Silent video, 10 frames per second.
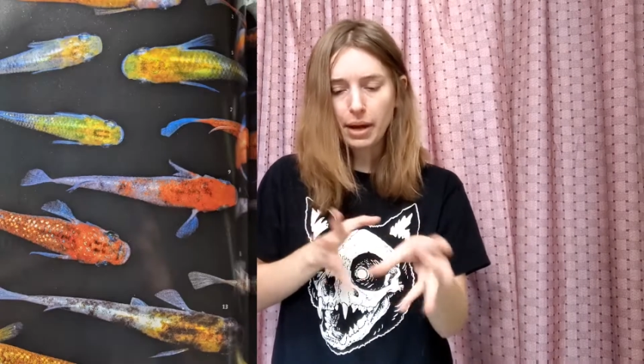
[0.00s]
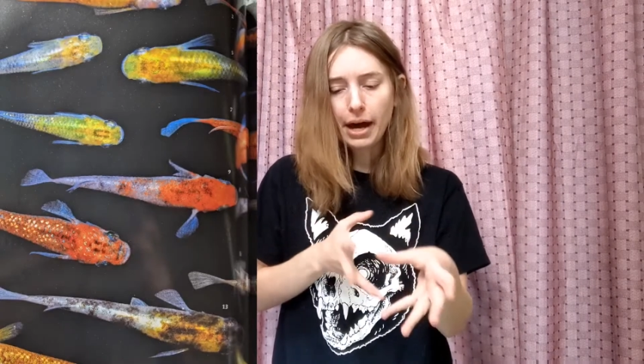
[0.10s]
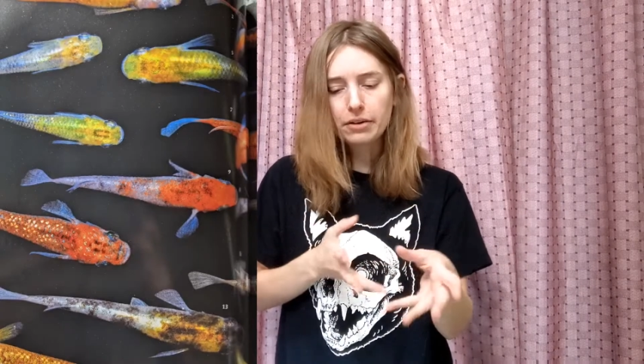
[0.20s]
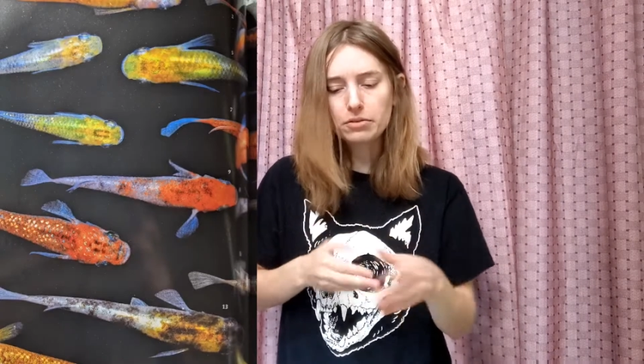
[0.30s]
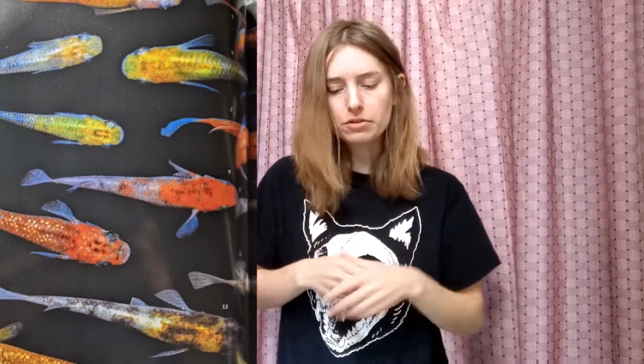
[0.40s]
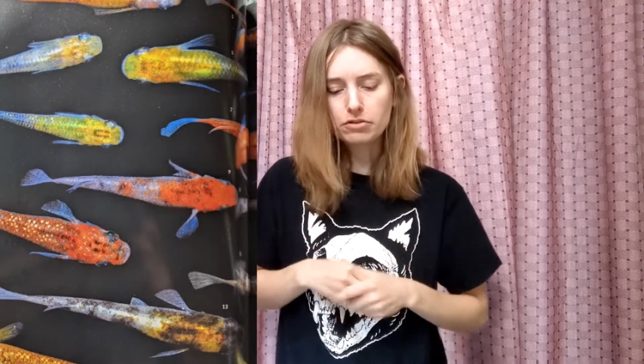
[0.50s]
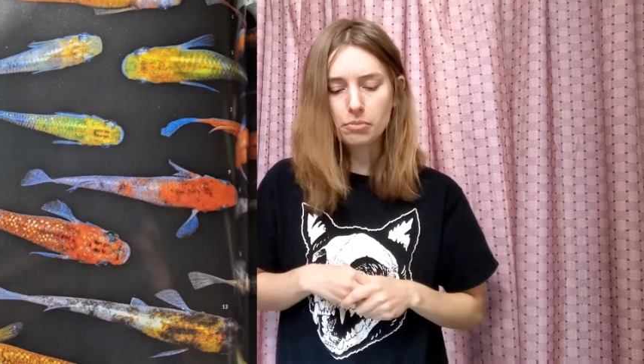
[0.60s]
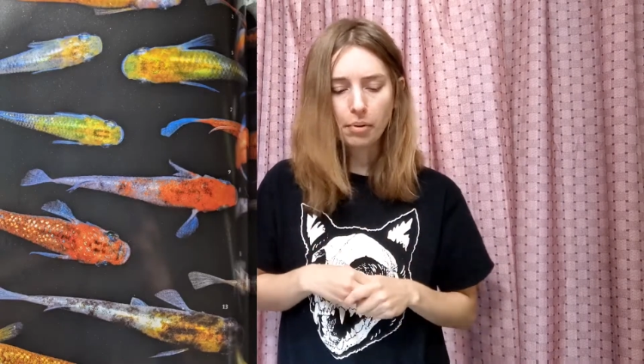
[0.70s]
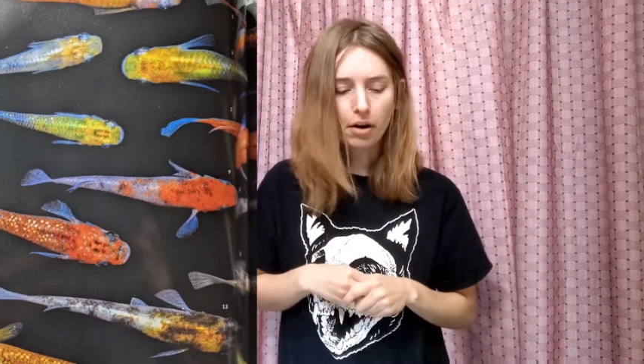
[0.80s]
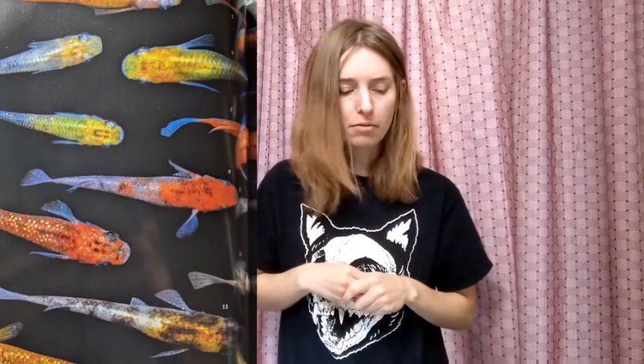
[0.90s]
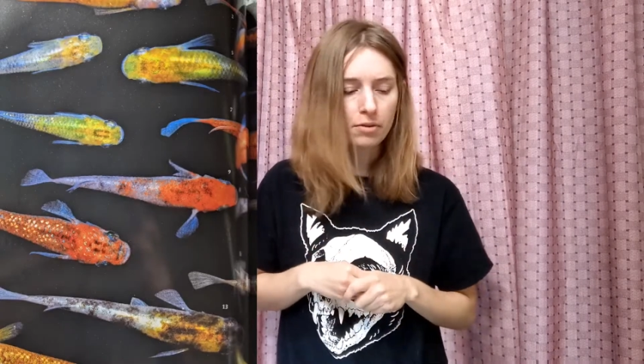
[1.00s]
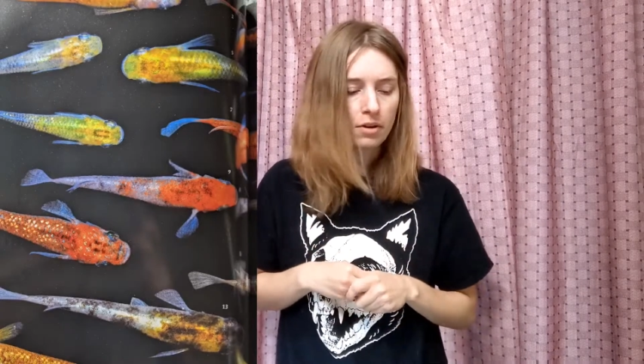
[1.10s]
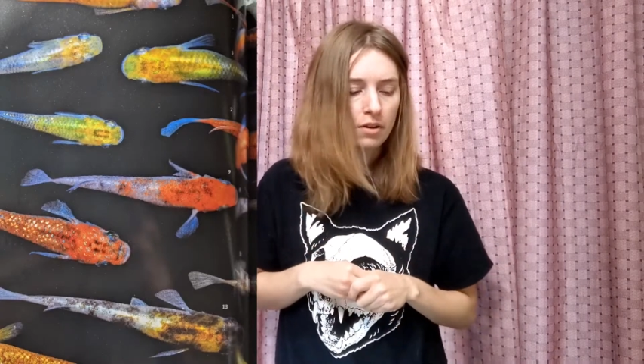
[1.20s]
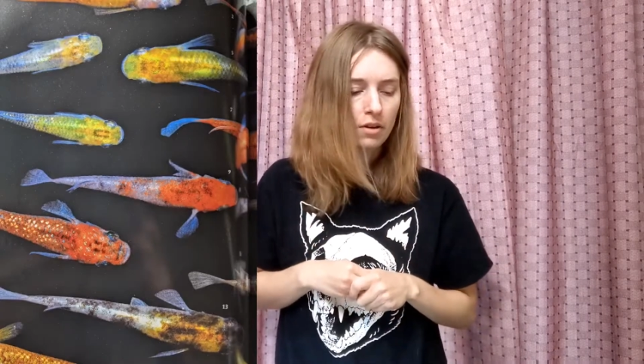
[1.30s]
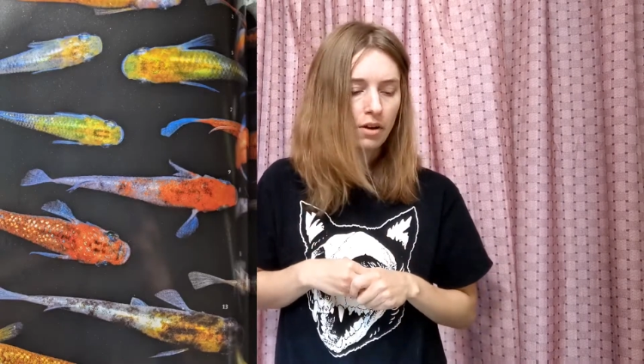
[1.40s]
patterns from above.
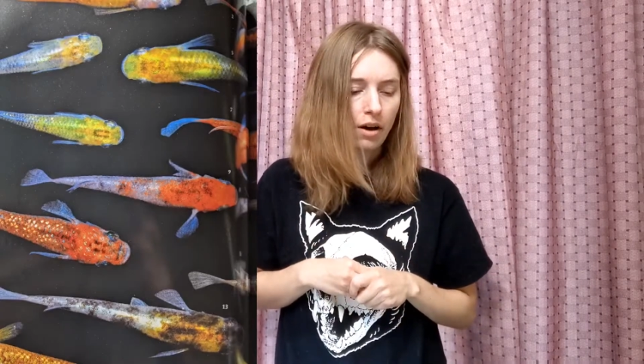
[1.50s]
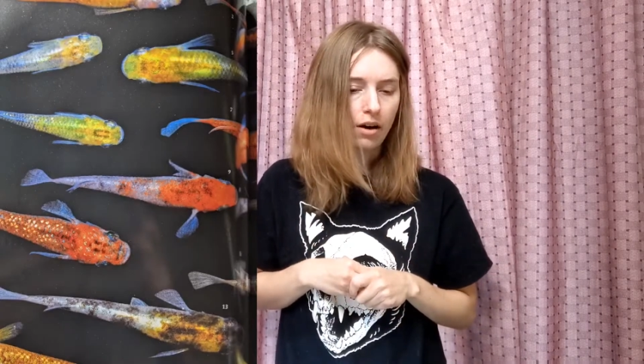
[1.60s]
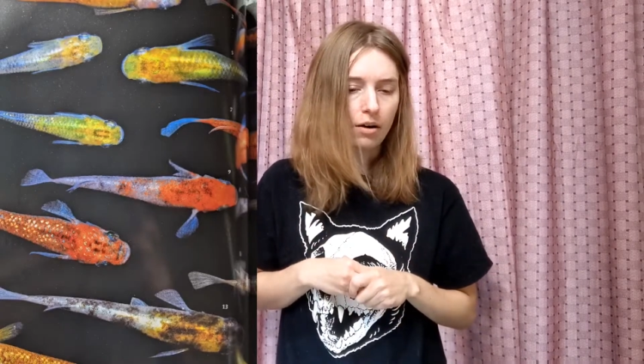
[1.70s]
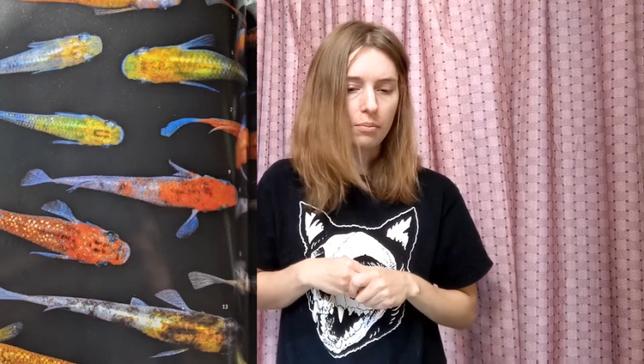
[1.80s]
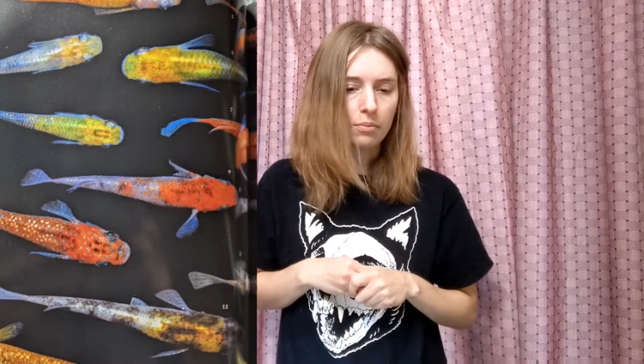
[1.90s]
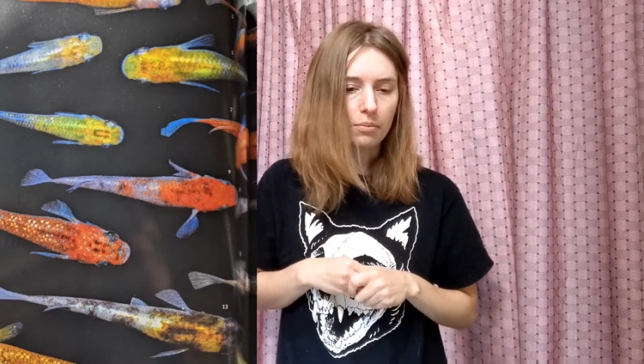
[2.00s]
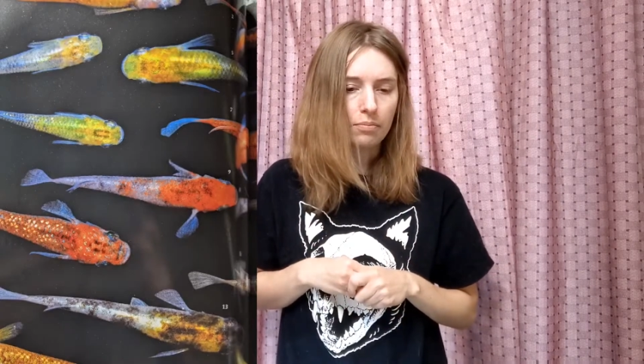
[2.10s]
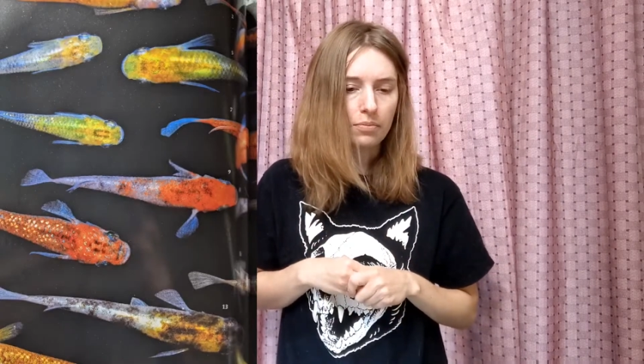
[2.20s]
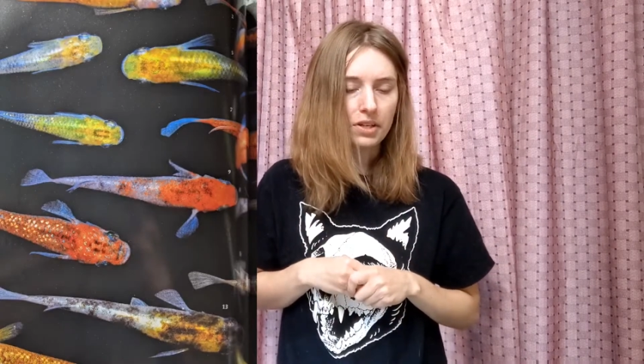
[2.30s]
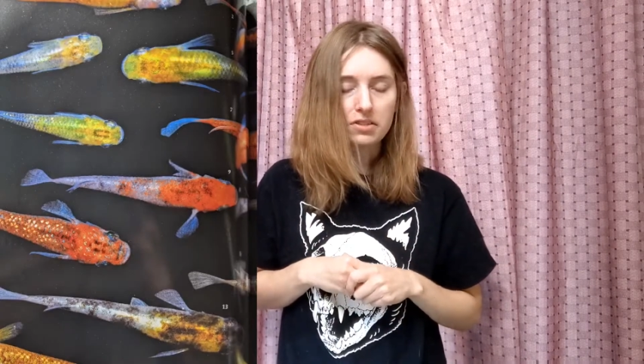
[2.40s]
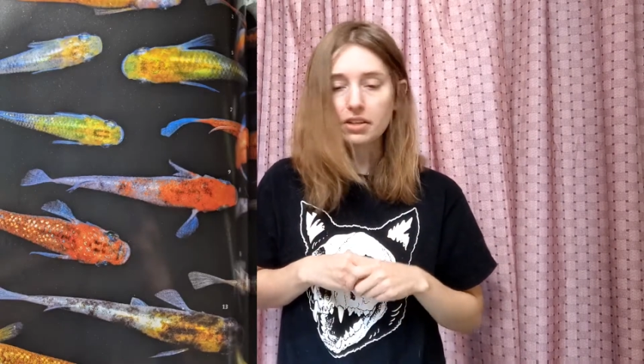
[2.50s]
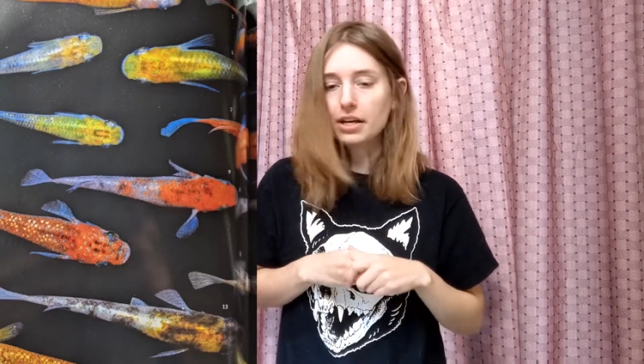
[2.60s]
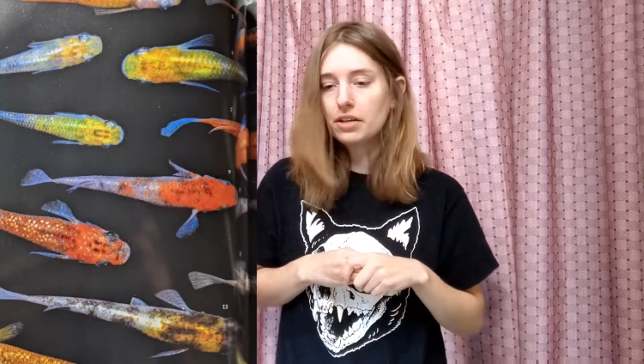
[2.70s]
Things like